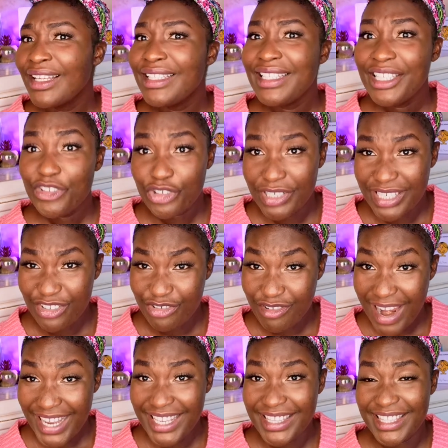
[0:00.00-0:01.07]
literally
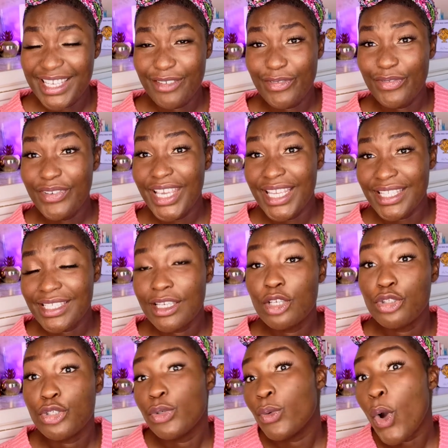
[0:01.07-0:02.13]
dragging their feet
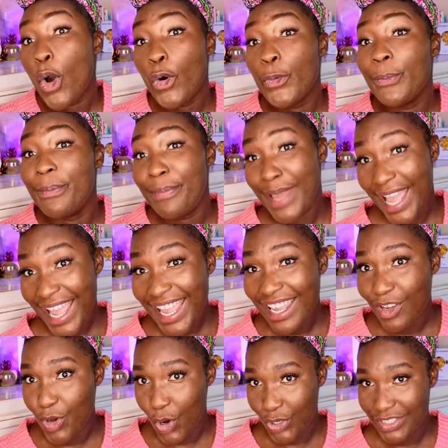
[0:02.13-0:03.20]
to
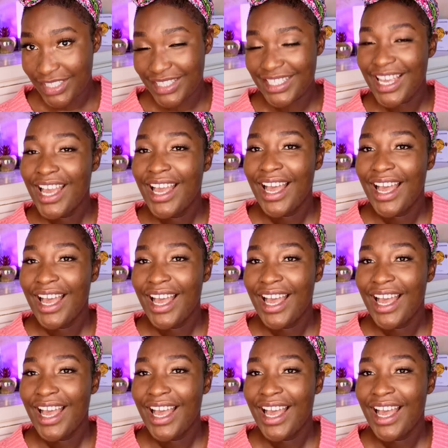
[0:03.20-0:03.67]
obey God's